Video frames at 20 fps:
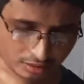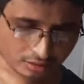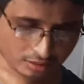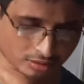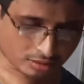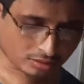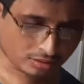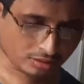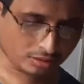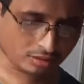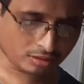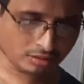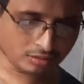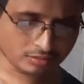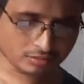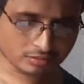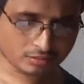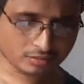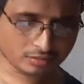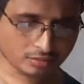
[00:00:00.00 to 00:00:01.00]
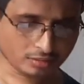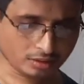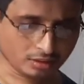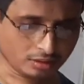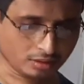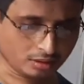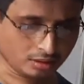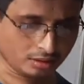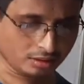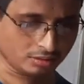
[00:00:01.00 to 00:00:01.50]
So
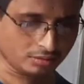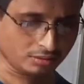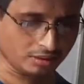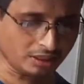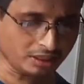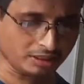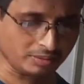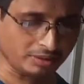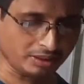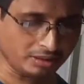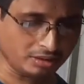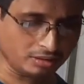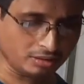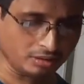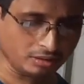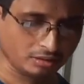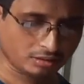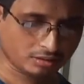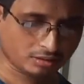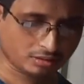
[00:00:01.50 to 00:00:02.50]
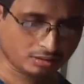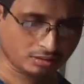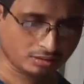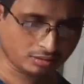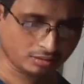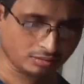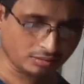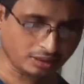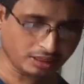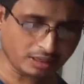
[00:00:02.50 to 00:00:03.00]
in today's video
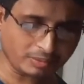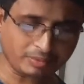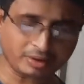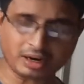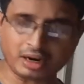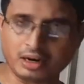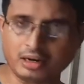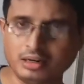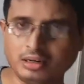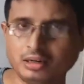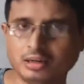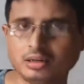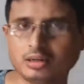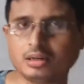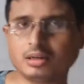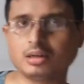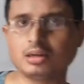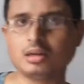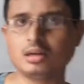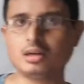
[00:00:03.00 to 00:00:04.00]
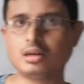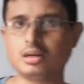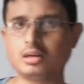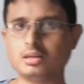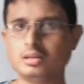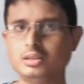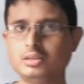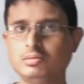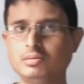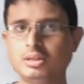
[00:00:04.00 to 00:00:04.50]
we have learned
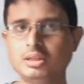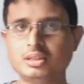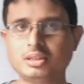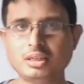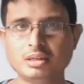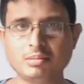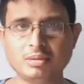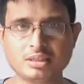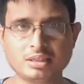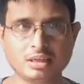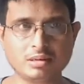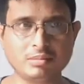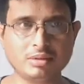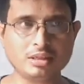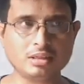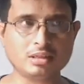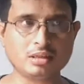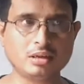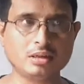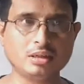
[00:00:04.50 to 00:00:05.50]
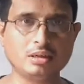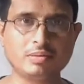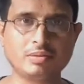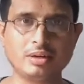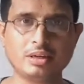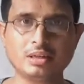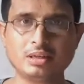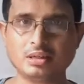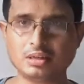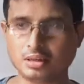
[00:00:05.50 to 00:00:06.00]
units and measurements are
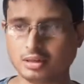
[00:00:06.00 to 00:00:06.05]
different